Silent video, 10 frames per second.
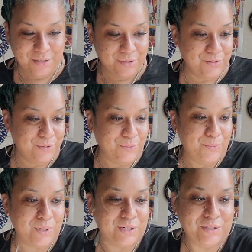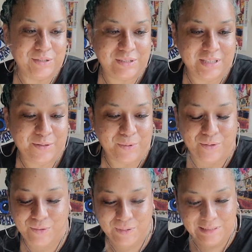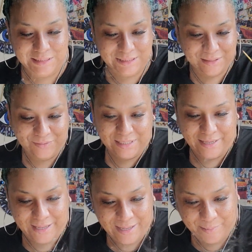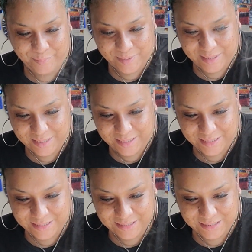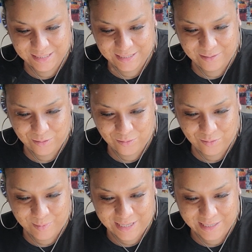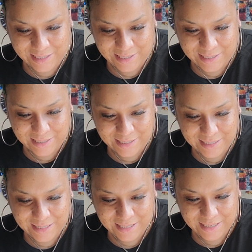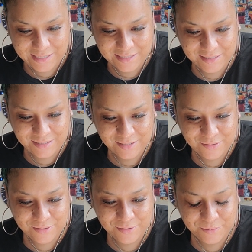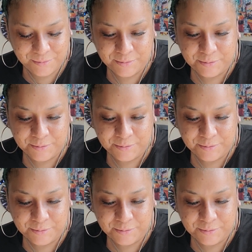you the worst they want all this stuff to happen it's like oh my god like you know